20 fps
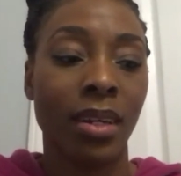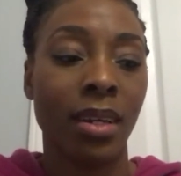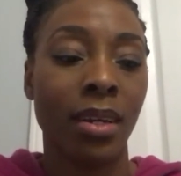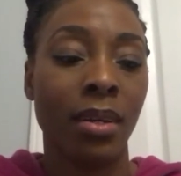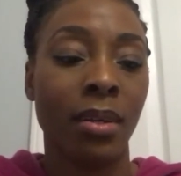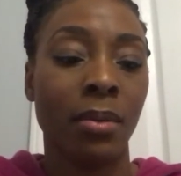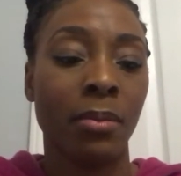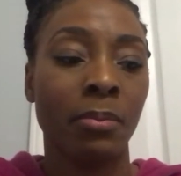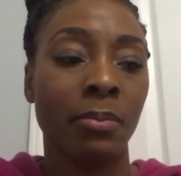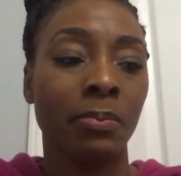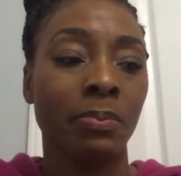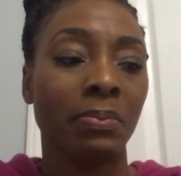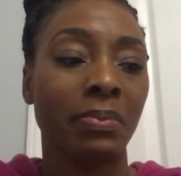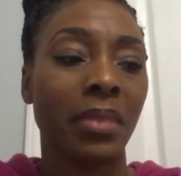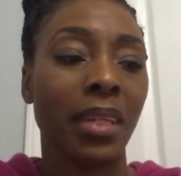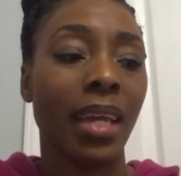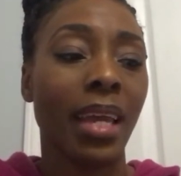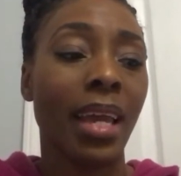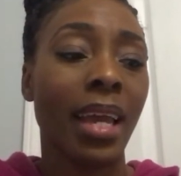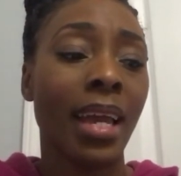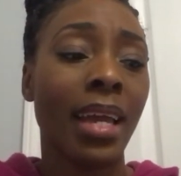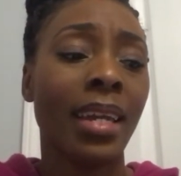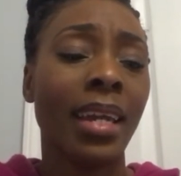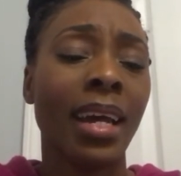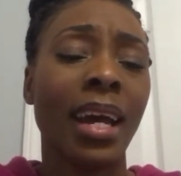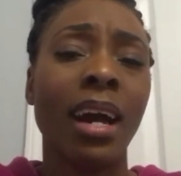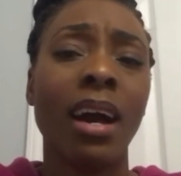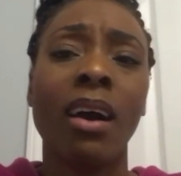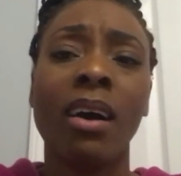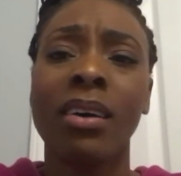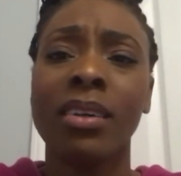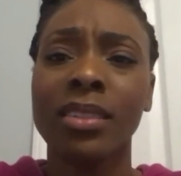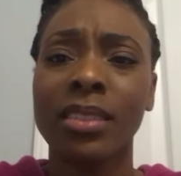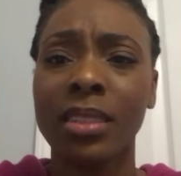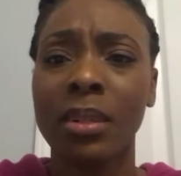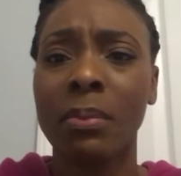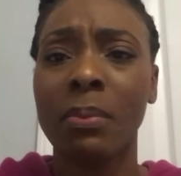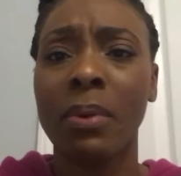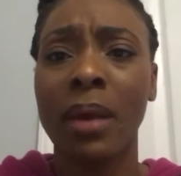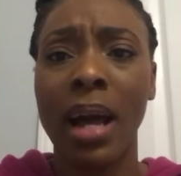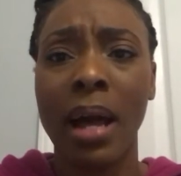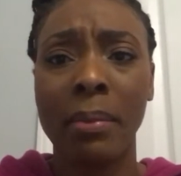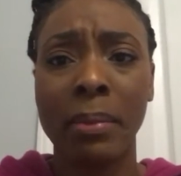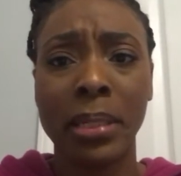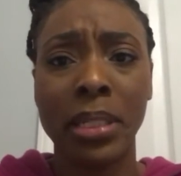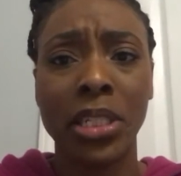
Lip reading: And I also probably